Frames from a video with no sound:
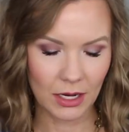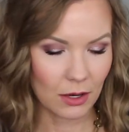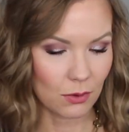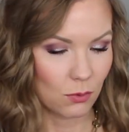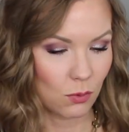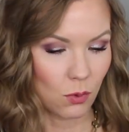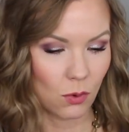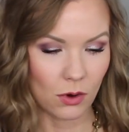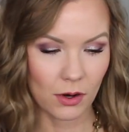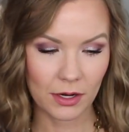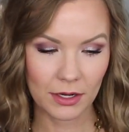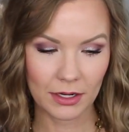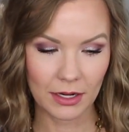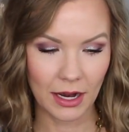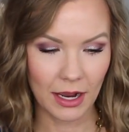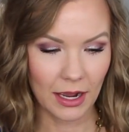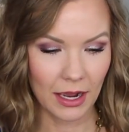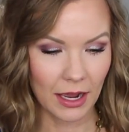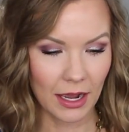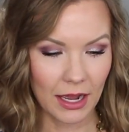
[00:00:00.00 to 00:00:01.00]
when I wore it,
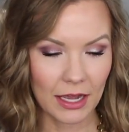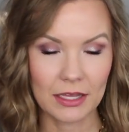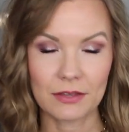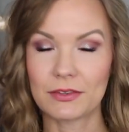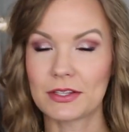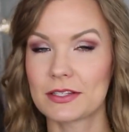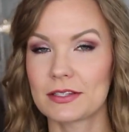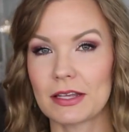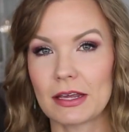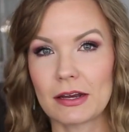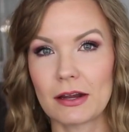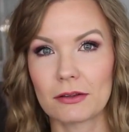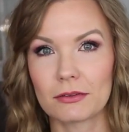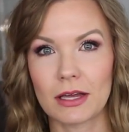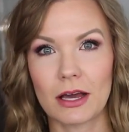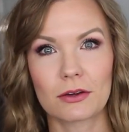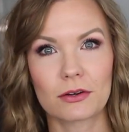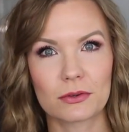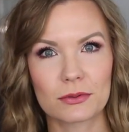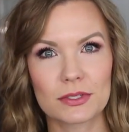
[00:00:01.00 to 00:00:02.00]
I even said out
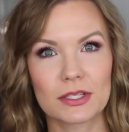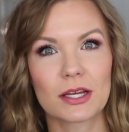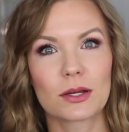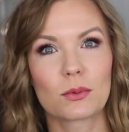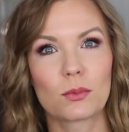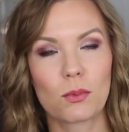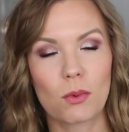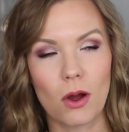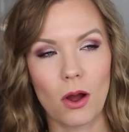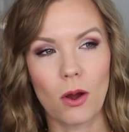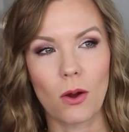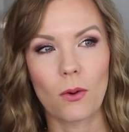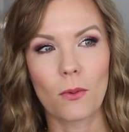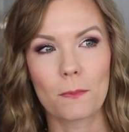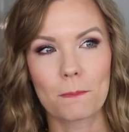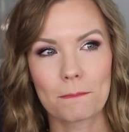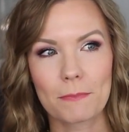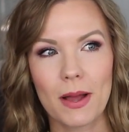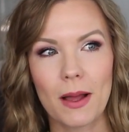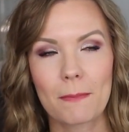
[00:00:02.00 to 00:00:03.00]
loud, I was like,
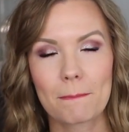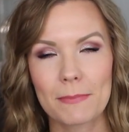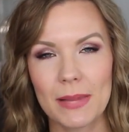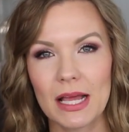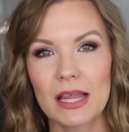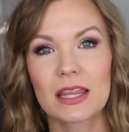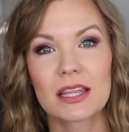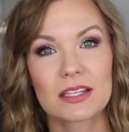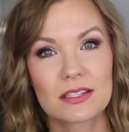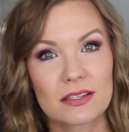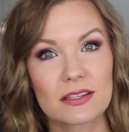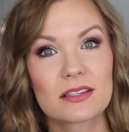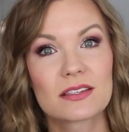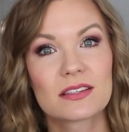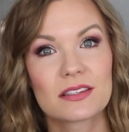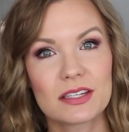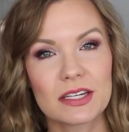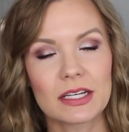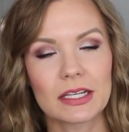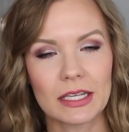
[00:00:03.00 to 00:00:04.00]
whoa, this is
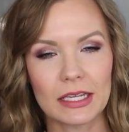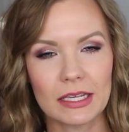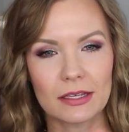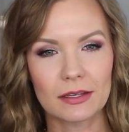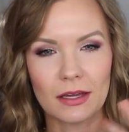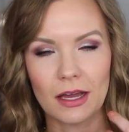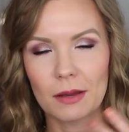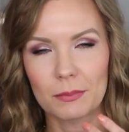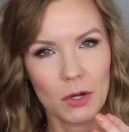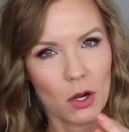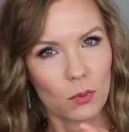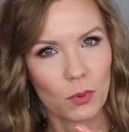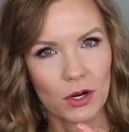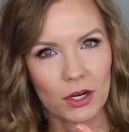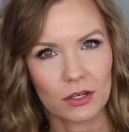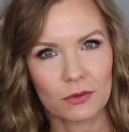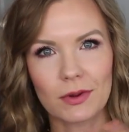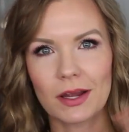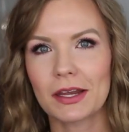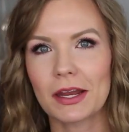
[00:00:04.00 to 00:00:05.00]
sticky. I'm not
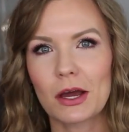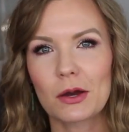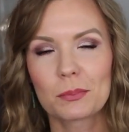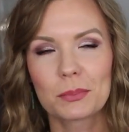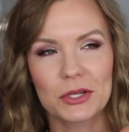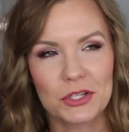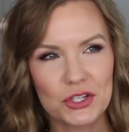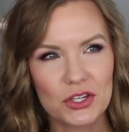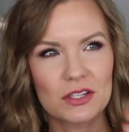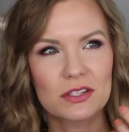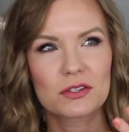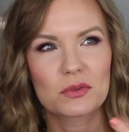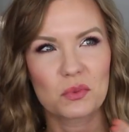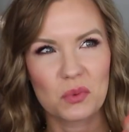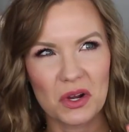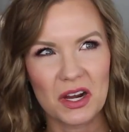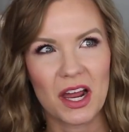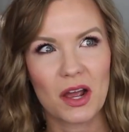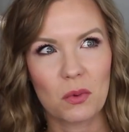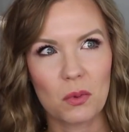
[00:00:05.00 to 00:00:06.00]
wearing it right now, but just
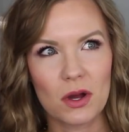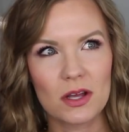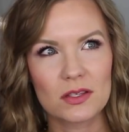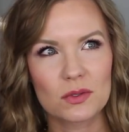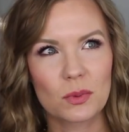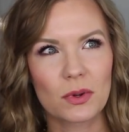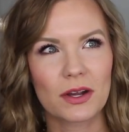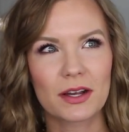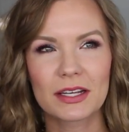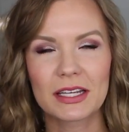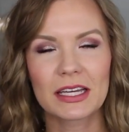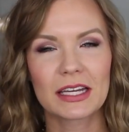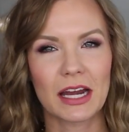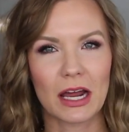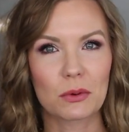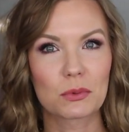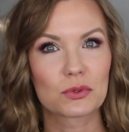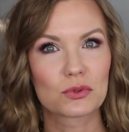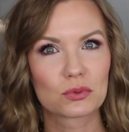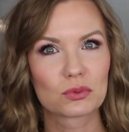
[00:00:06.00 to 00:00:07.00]
when I was wearing it,
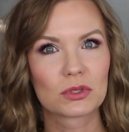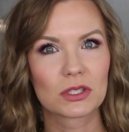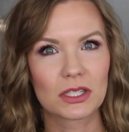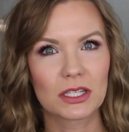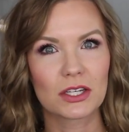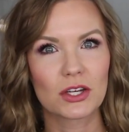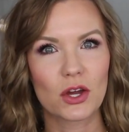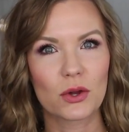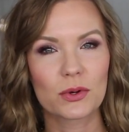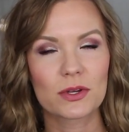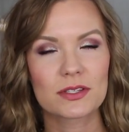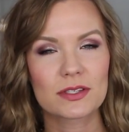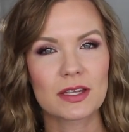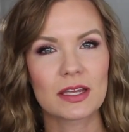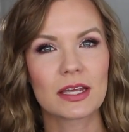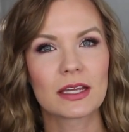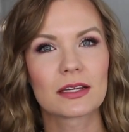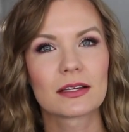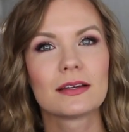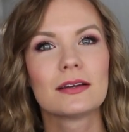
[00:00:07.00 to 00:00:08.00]
I was really
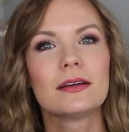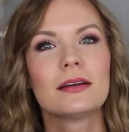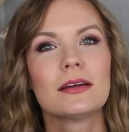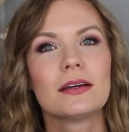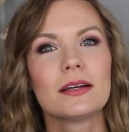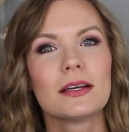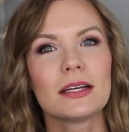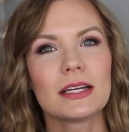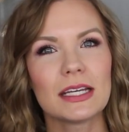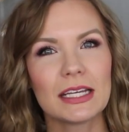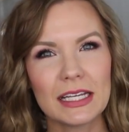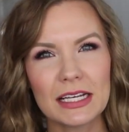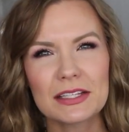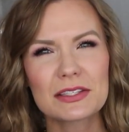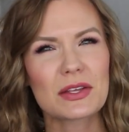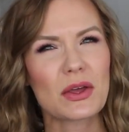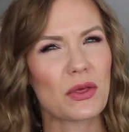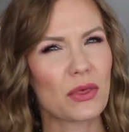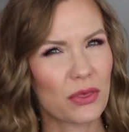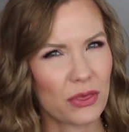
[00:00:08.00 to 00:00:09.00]
noticing
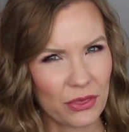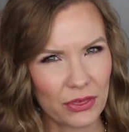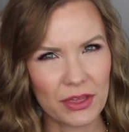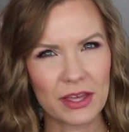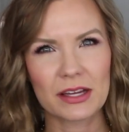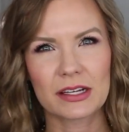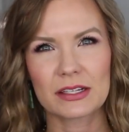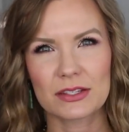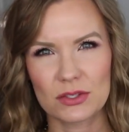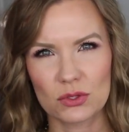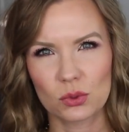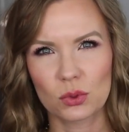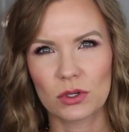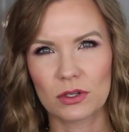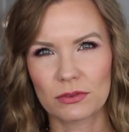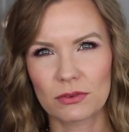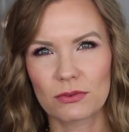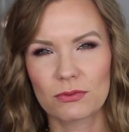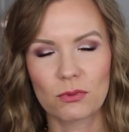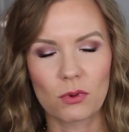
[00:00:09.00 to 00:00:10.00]
it's a thick sort
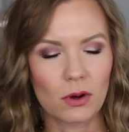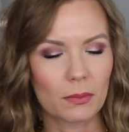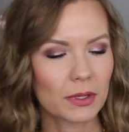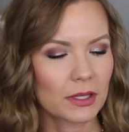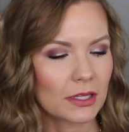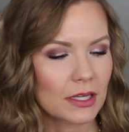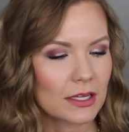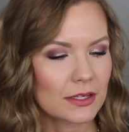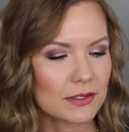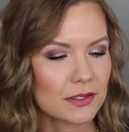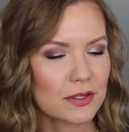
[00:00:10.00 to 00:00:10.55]
of a formula.